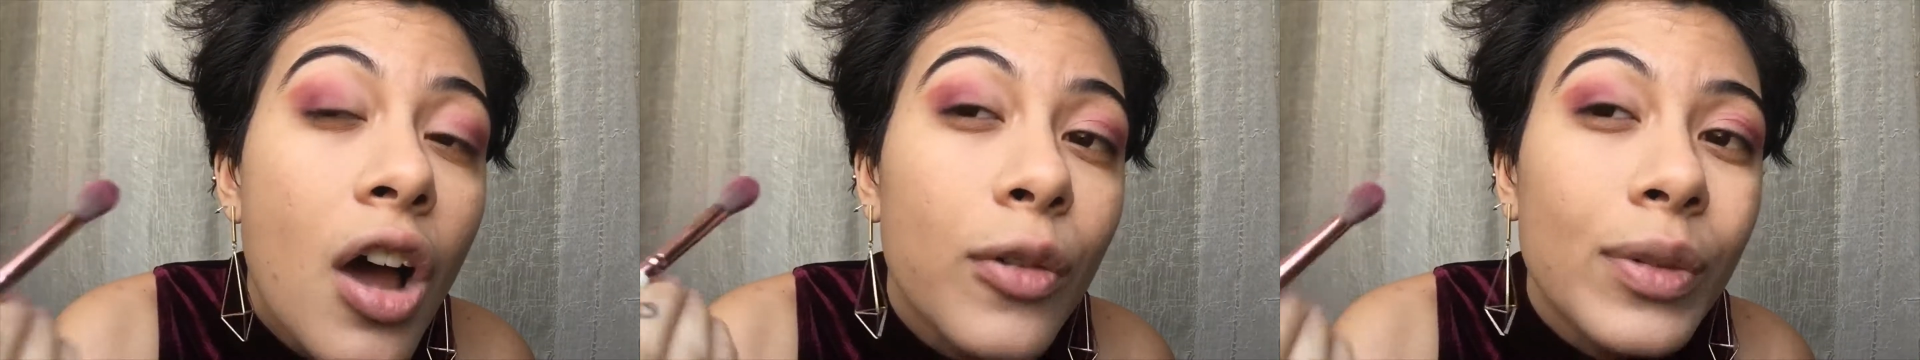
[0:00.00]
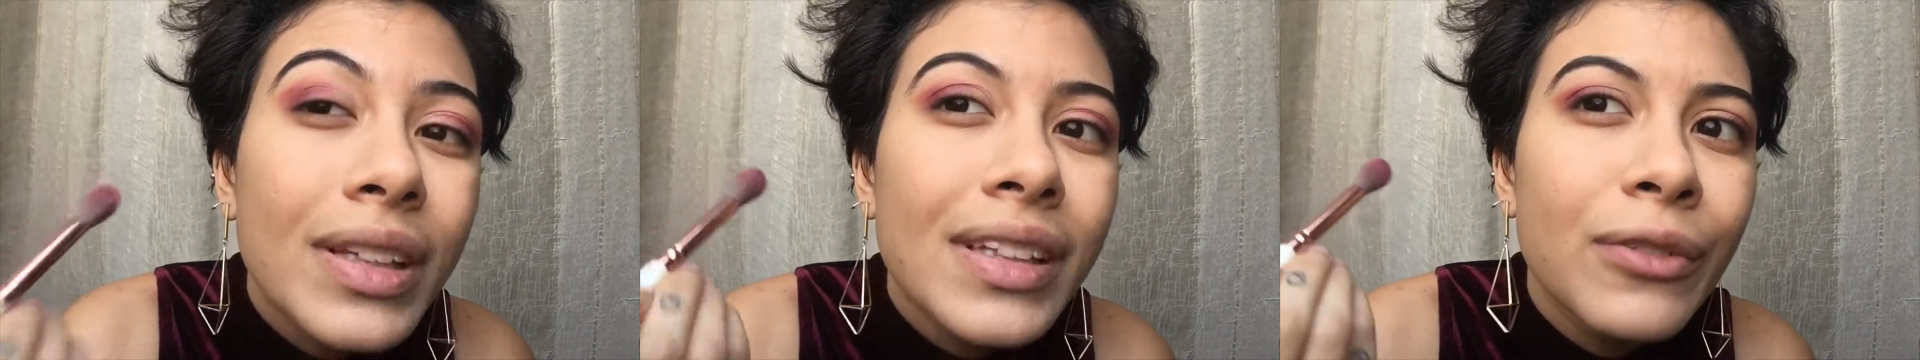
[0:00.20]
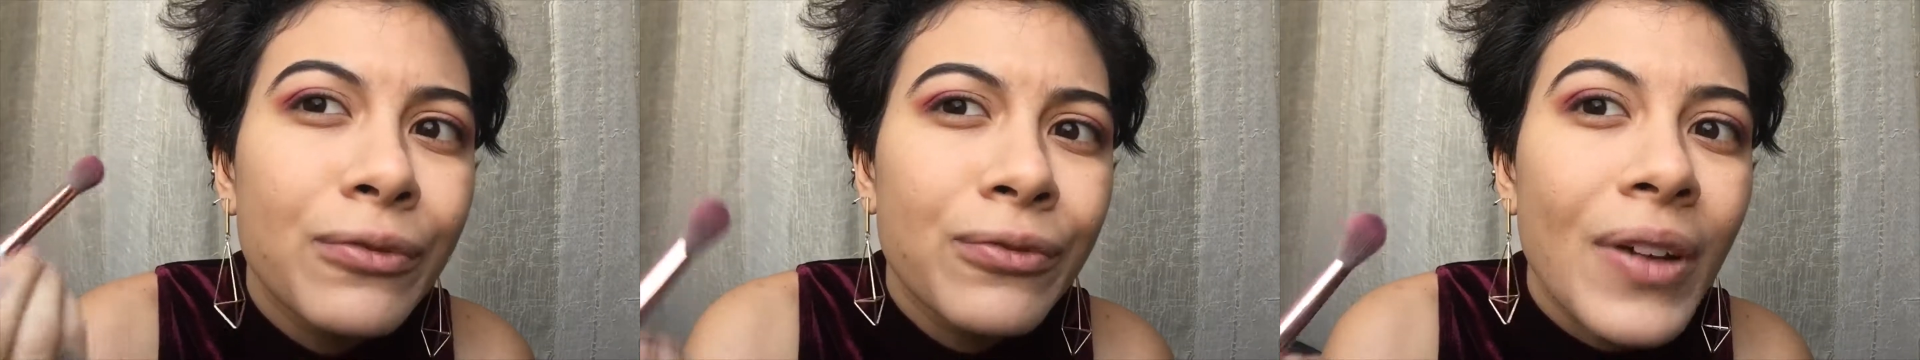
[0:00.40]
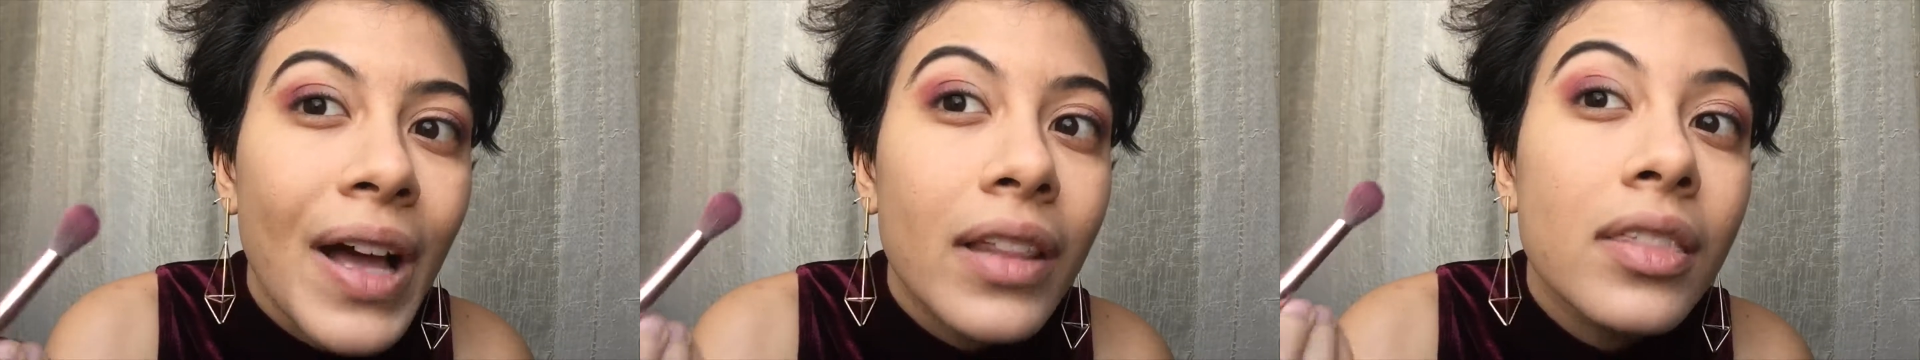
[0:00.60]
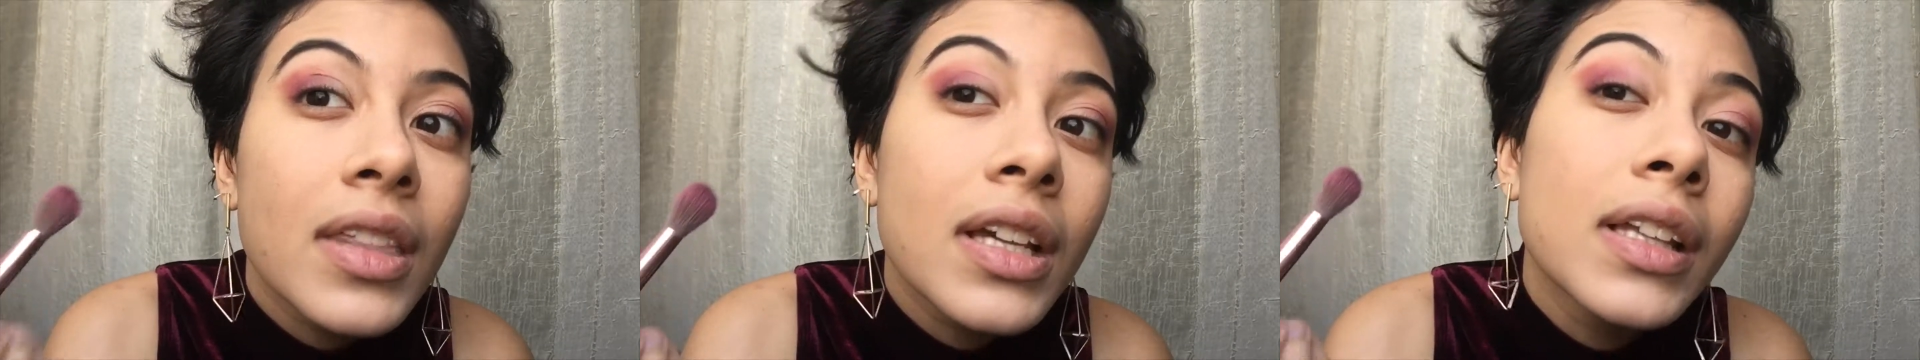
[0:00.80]
really
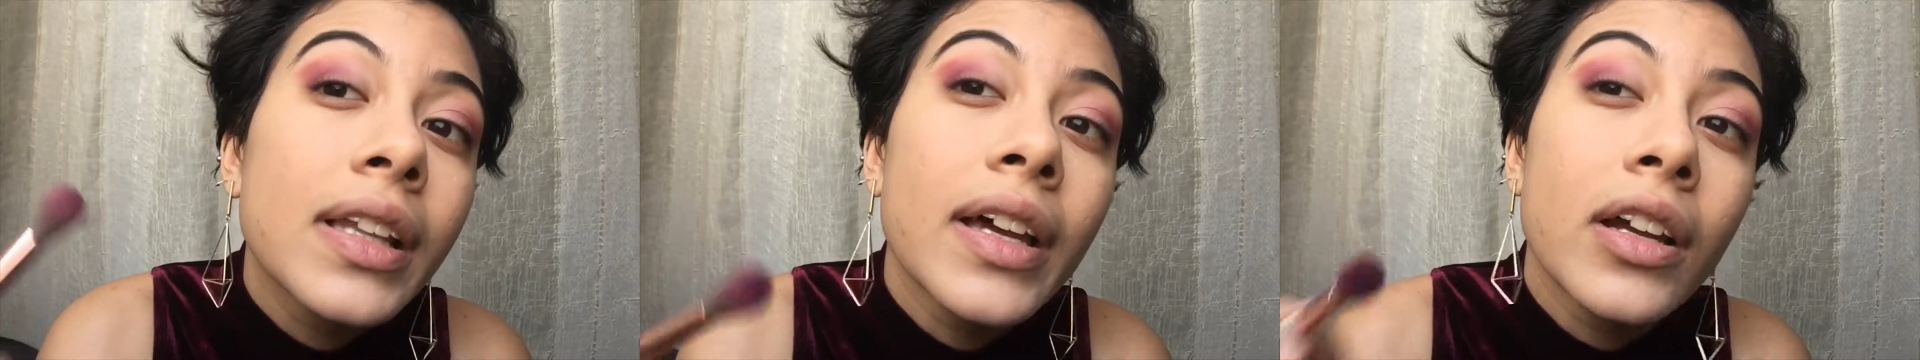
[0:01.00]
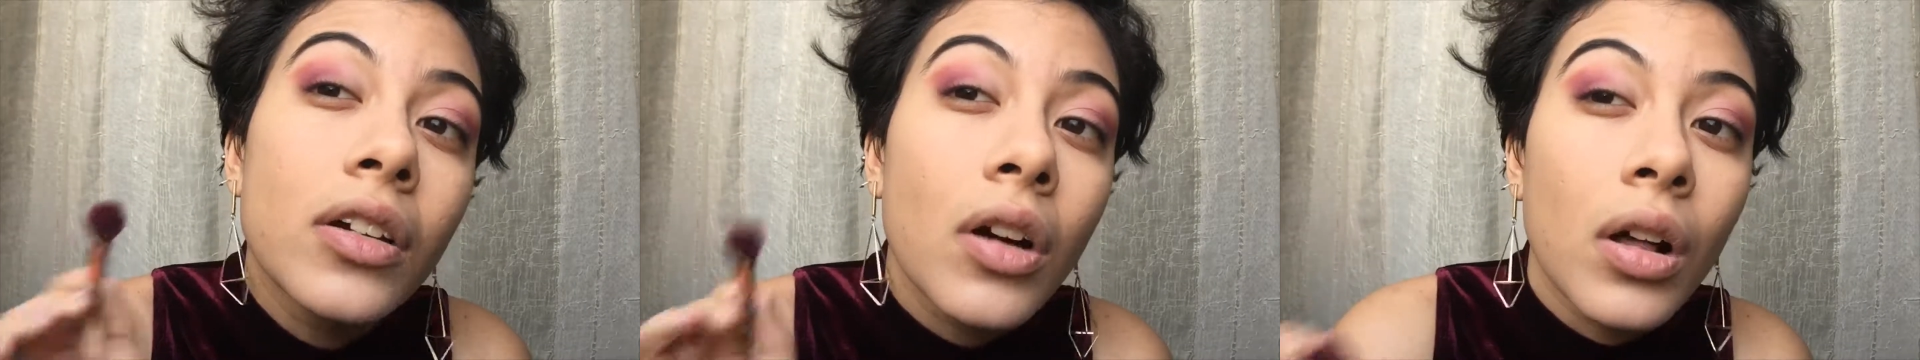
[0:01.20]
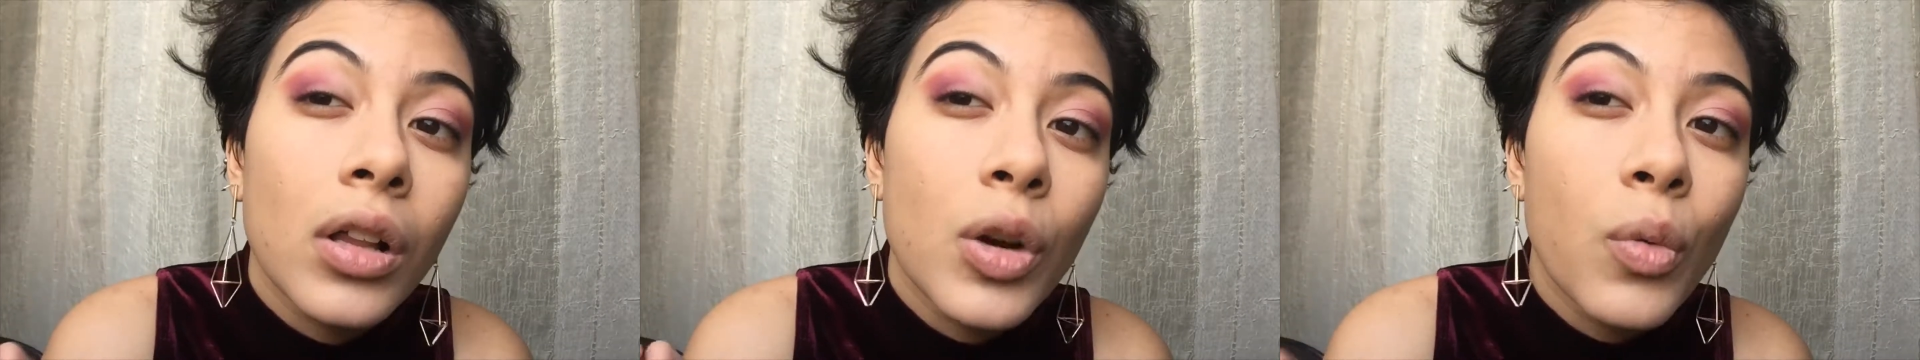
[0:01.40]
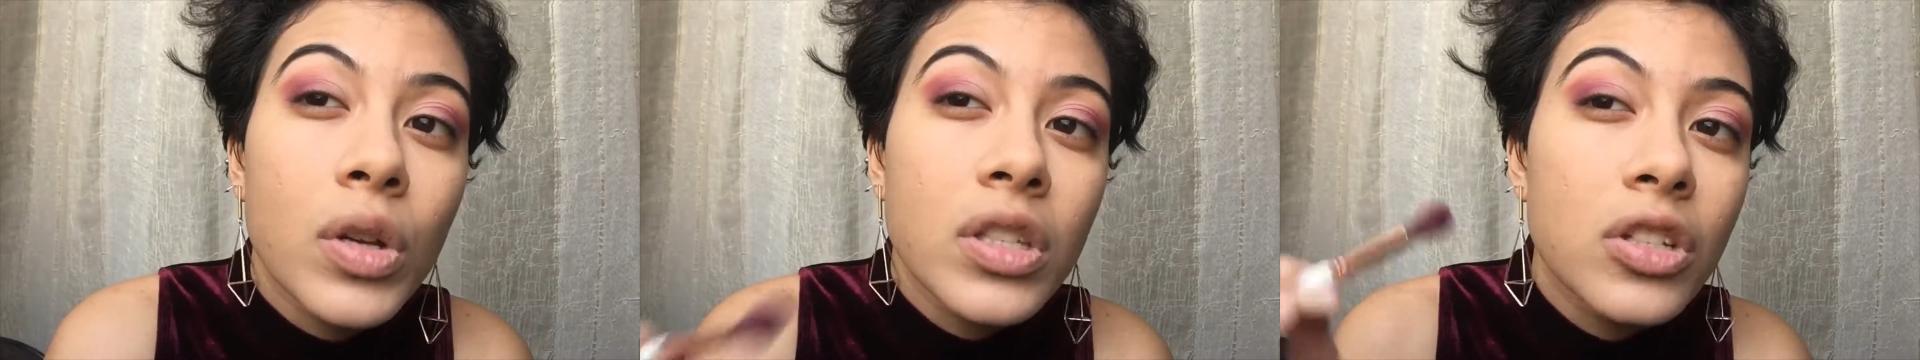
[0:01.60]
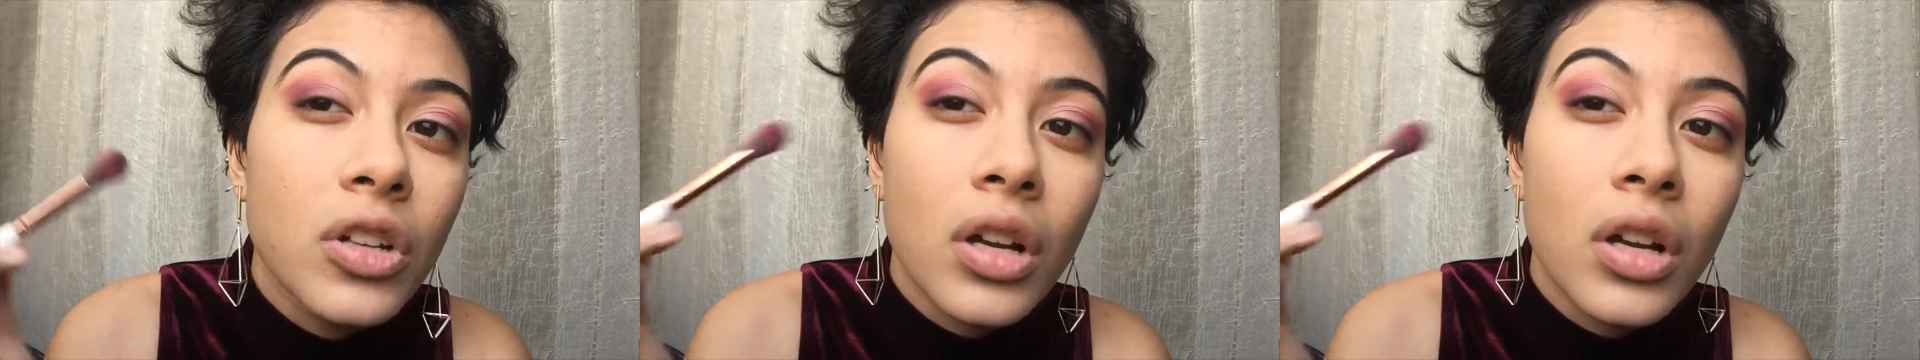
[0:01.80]
fat thick layer all at once.